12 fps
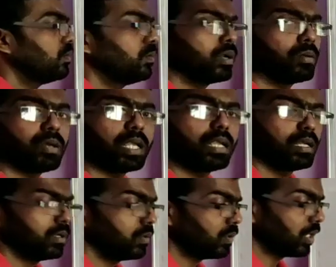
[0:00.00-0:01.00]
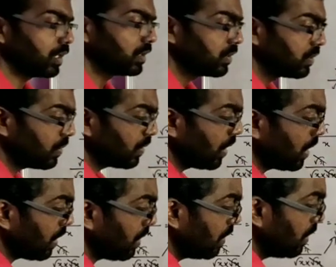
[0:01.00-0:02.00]
1 by root x. So
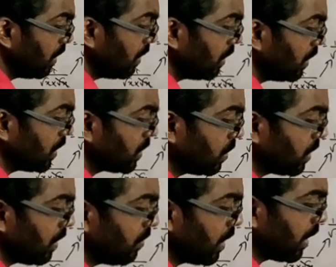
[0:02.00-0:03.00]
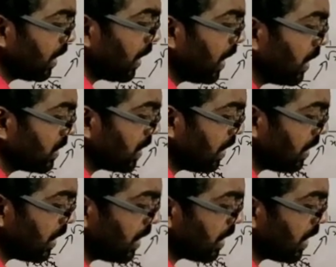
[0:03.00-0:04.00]
here these two terms we can
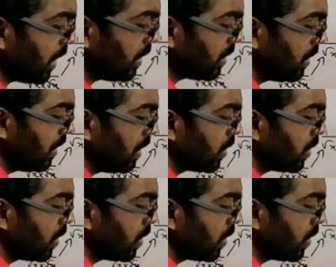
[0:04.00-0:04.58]
cancel and write